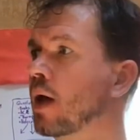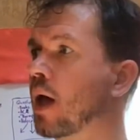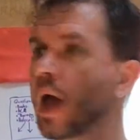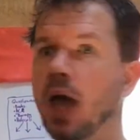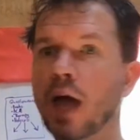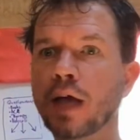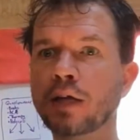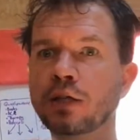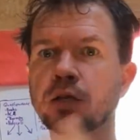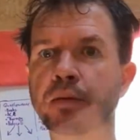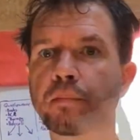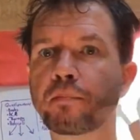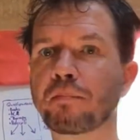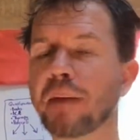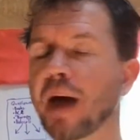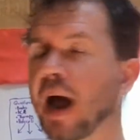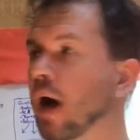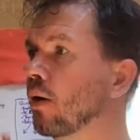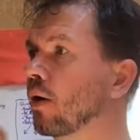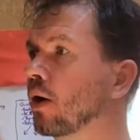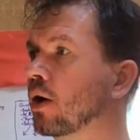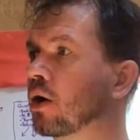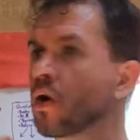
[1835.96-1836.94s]
as a
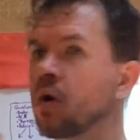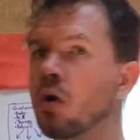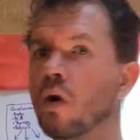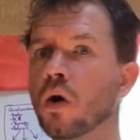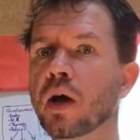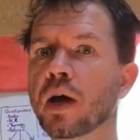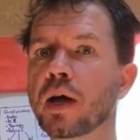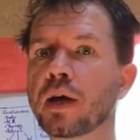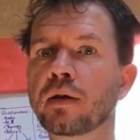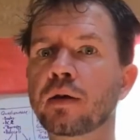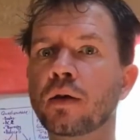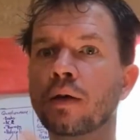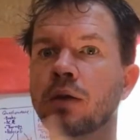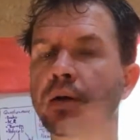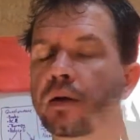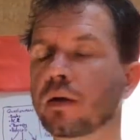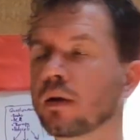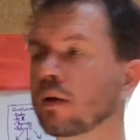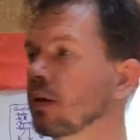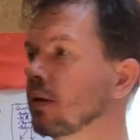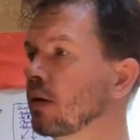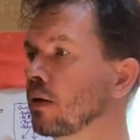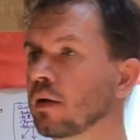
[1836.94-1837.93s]
paranoid
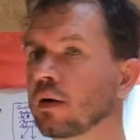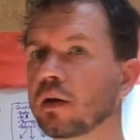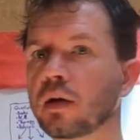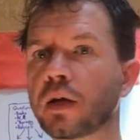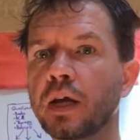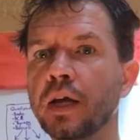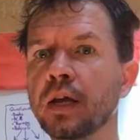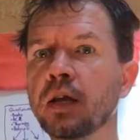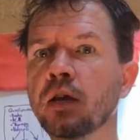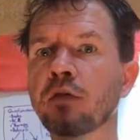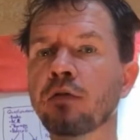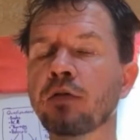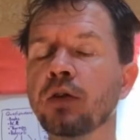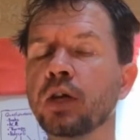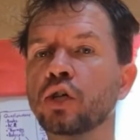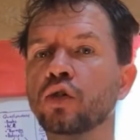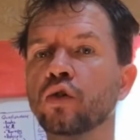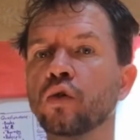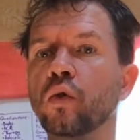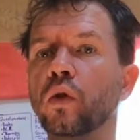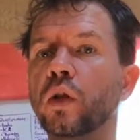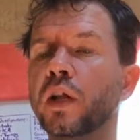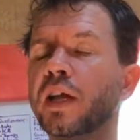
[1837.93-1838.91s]

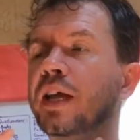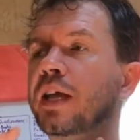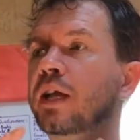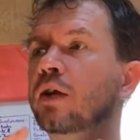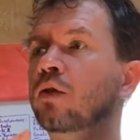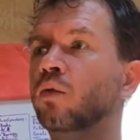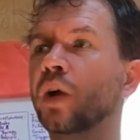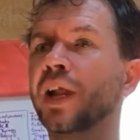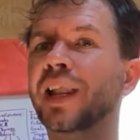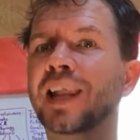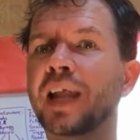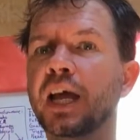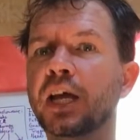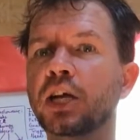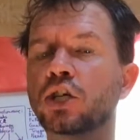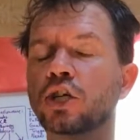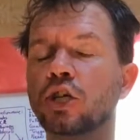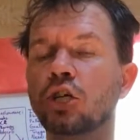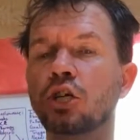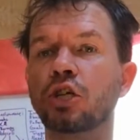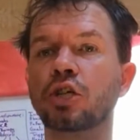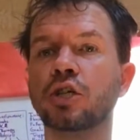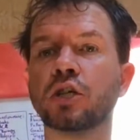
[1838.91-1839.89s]
individual in
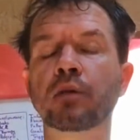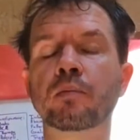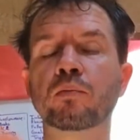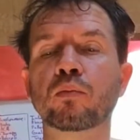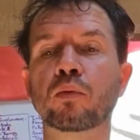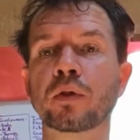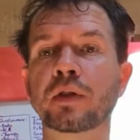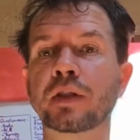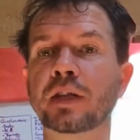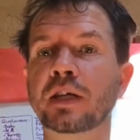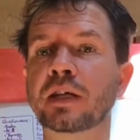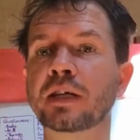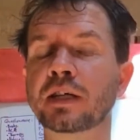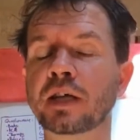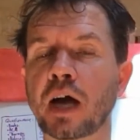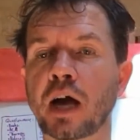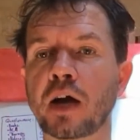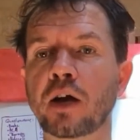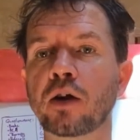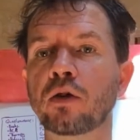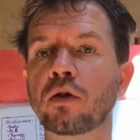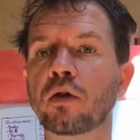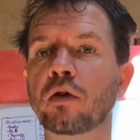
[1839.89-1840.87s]
relationship with the
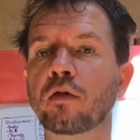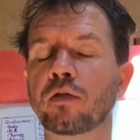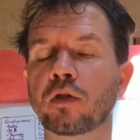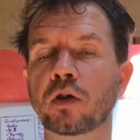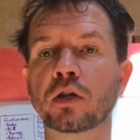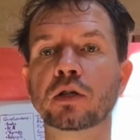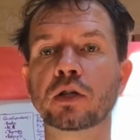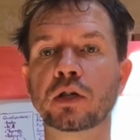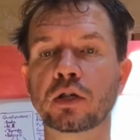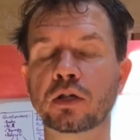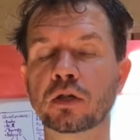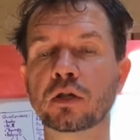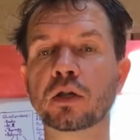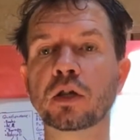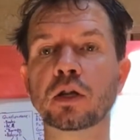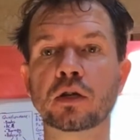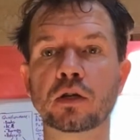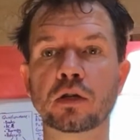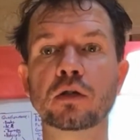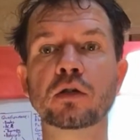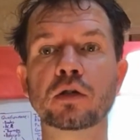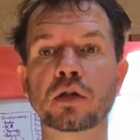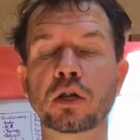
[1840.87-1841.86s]
entire universe is
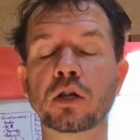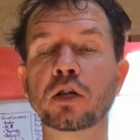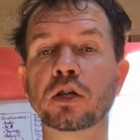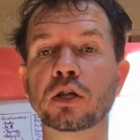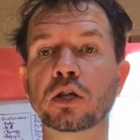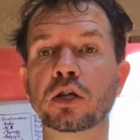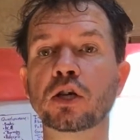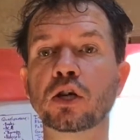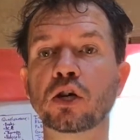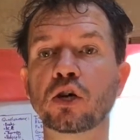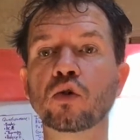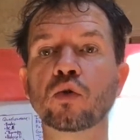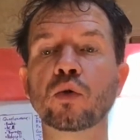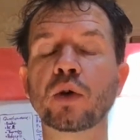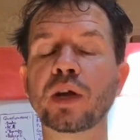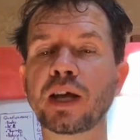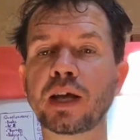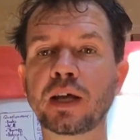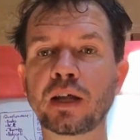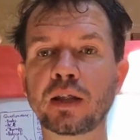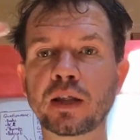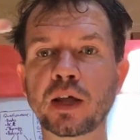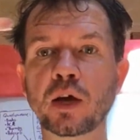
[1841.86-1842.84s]
to the
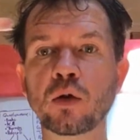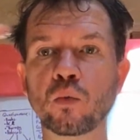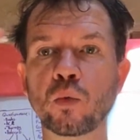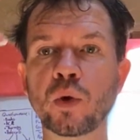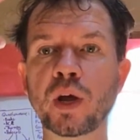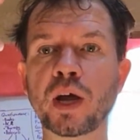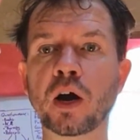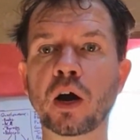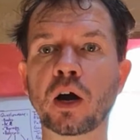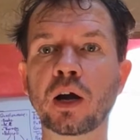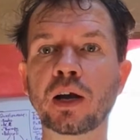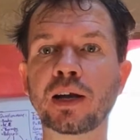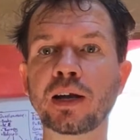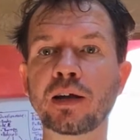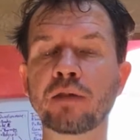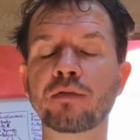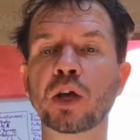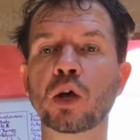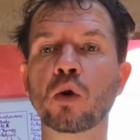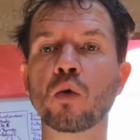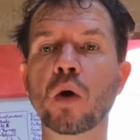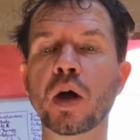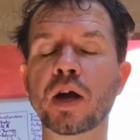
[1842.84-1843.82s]
degree that we are
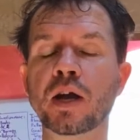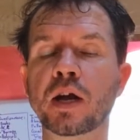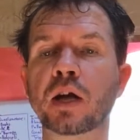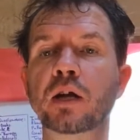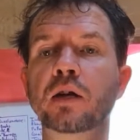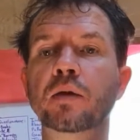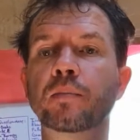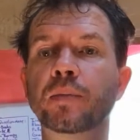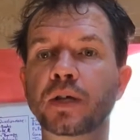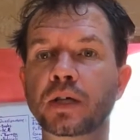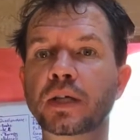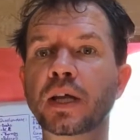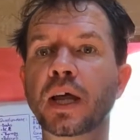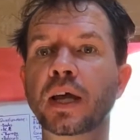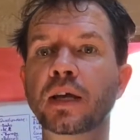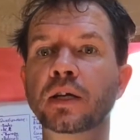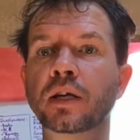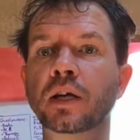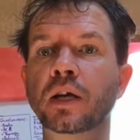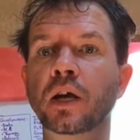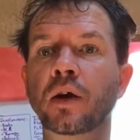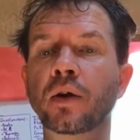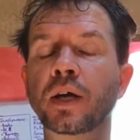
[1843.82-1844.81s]
living
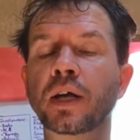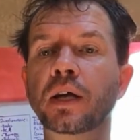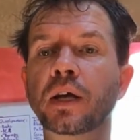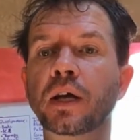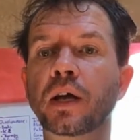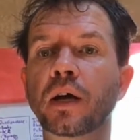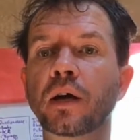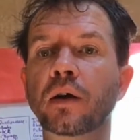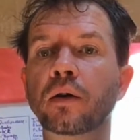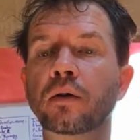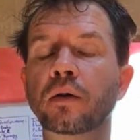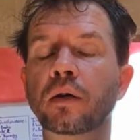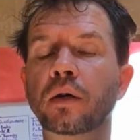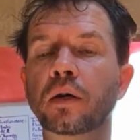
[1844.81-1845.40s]
100% in our ego.